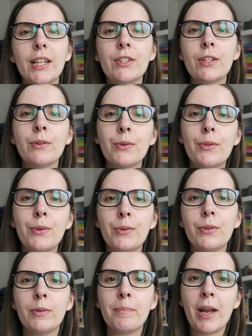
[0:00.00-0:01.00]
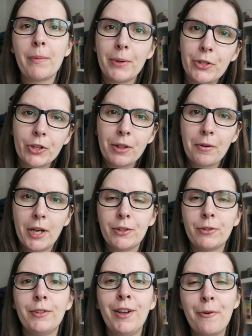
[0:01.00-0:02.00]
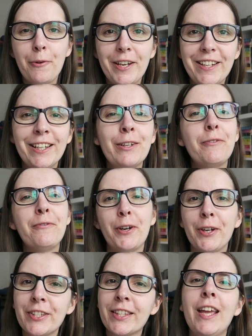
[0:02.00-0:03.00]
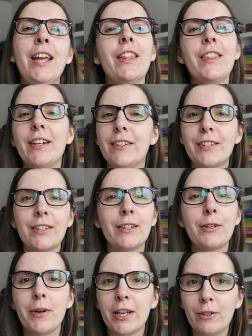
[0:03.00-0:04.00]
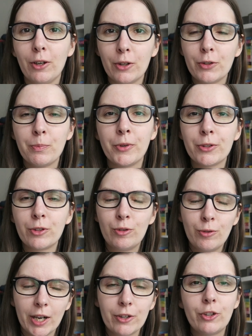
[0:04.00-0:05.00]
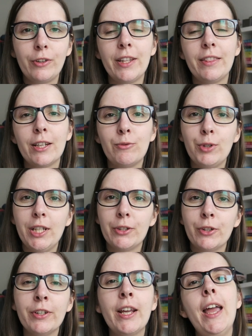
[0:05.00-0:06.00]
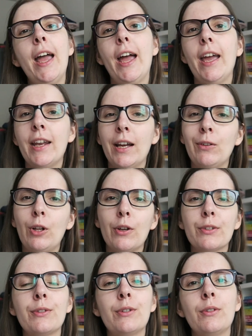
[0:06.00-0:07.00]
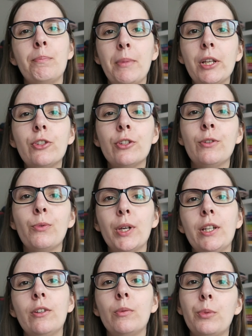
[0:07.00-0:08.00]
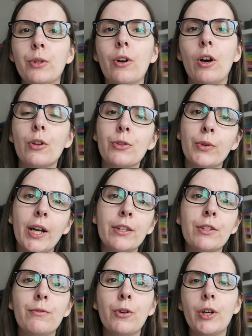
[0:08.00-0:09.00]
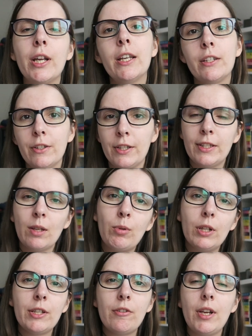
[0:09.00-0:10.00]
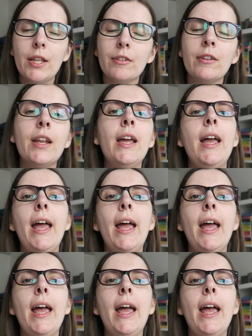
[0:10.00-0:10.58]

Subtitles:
let's go through my Magical Readathon reading first. There's quite a lot more structure in that readathon, and I will also mention when a book also counts for the Disability Readathon,